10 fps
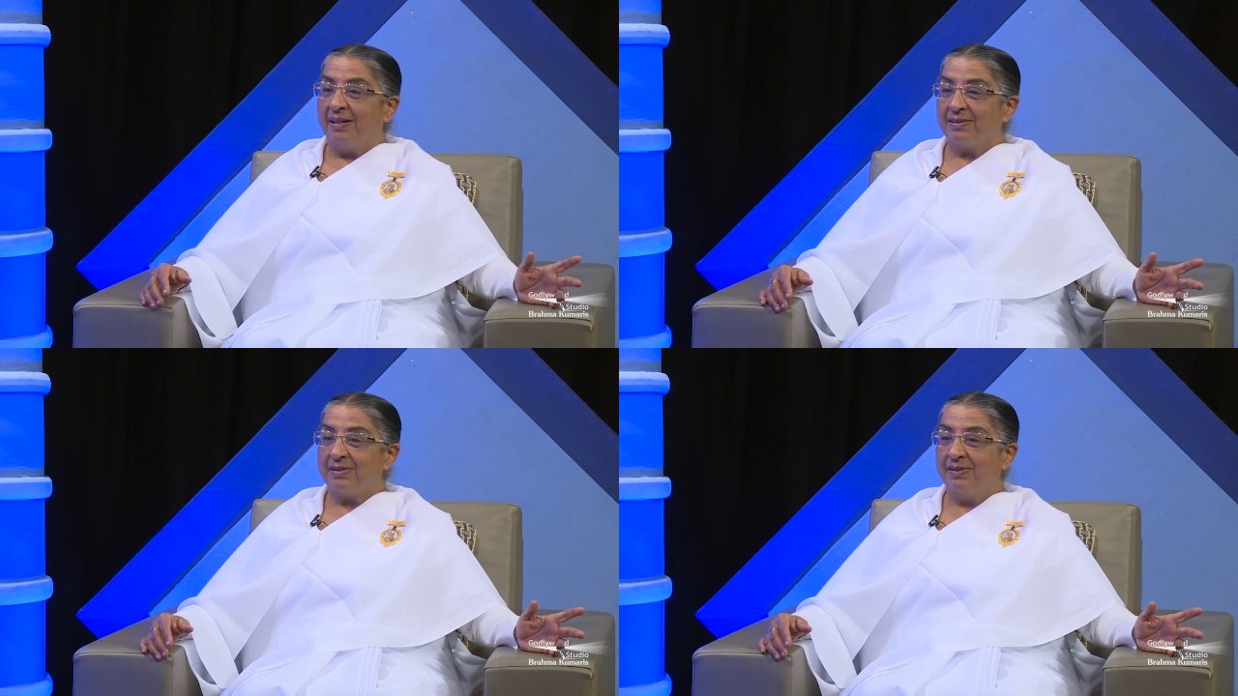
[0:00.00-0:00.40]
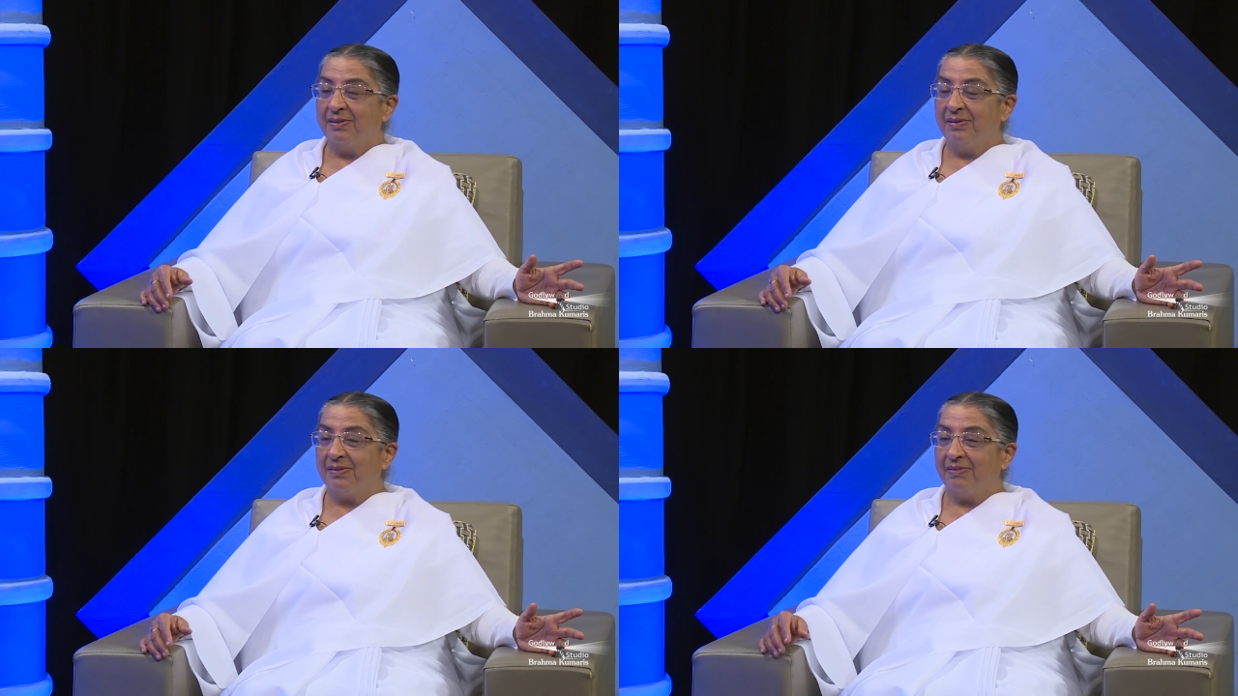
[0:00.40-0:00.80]

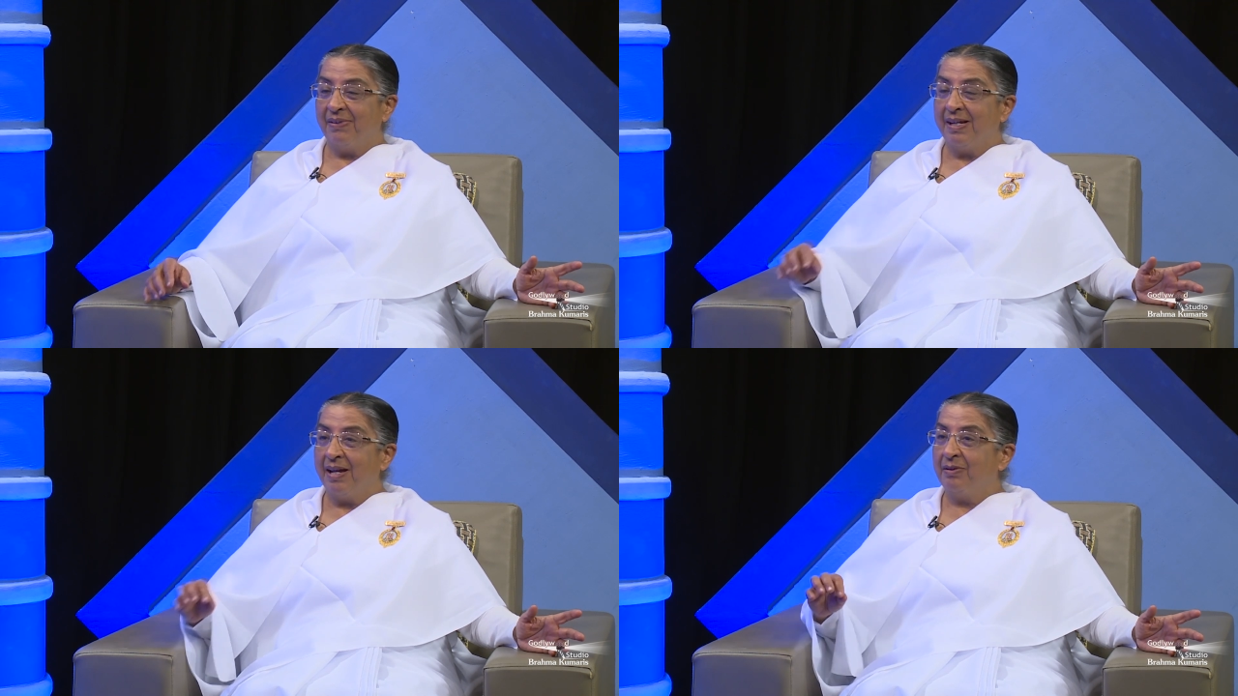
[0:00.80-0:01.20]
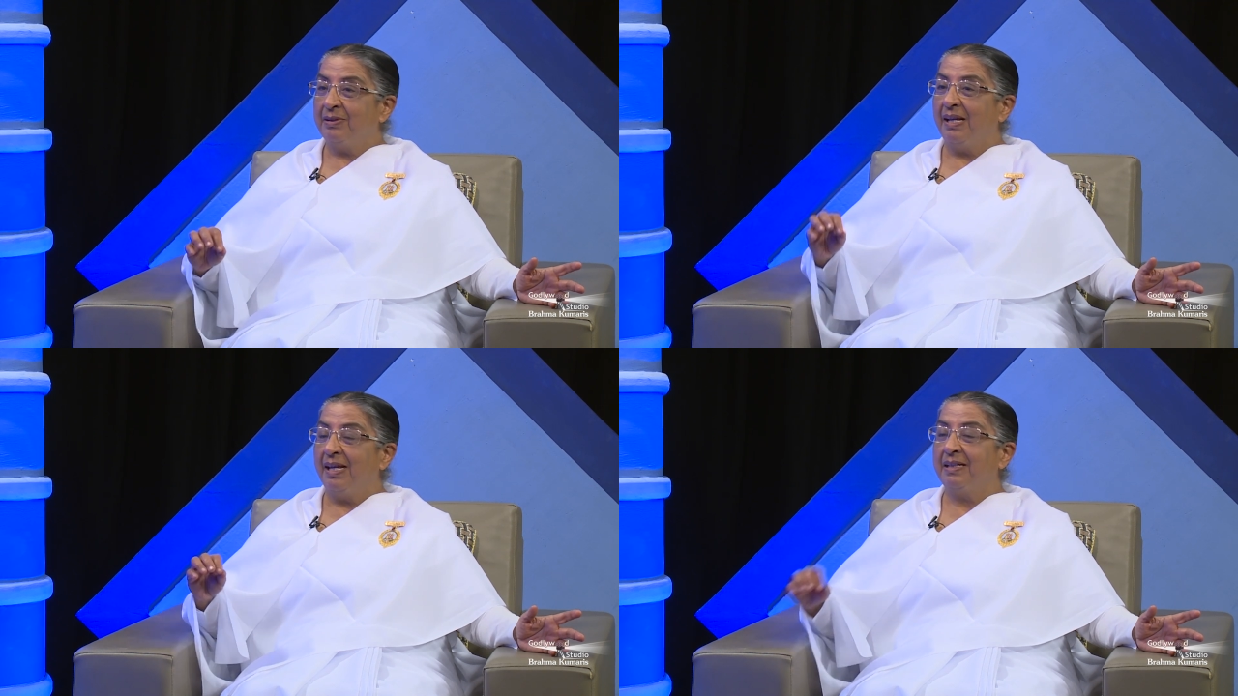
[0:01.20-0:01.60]
So when I
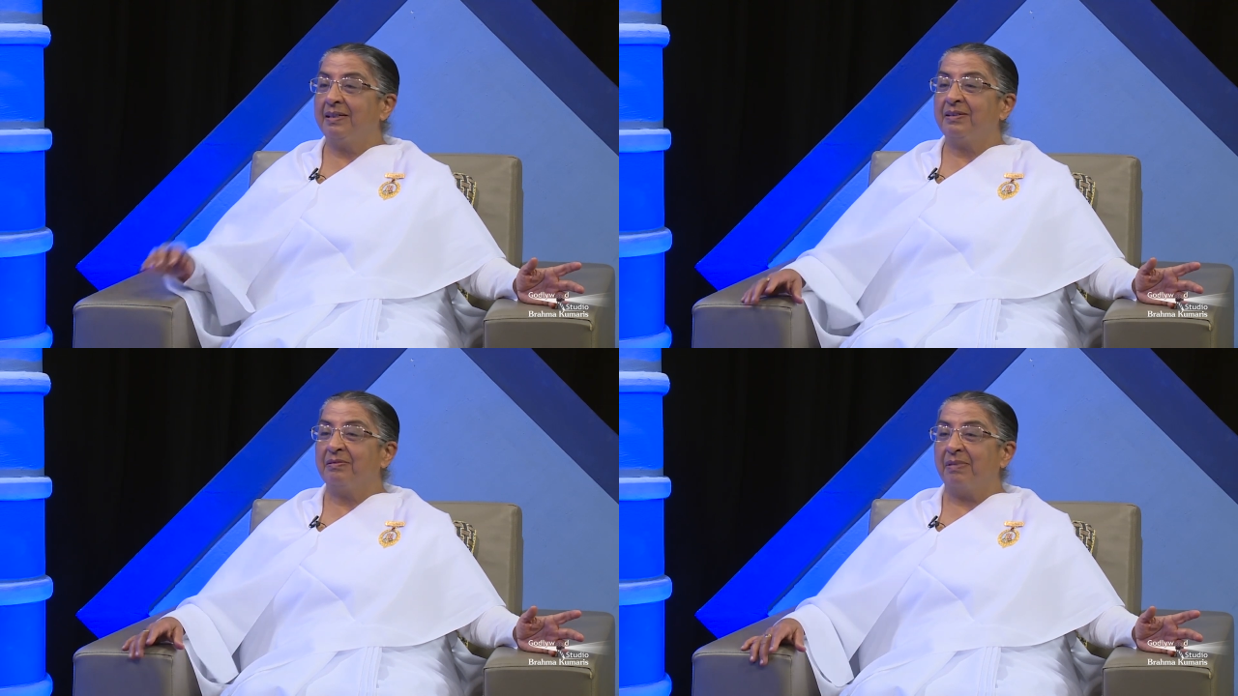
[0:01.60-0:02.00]
wrote a letter to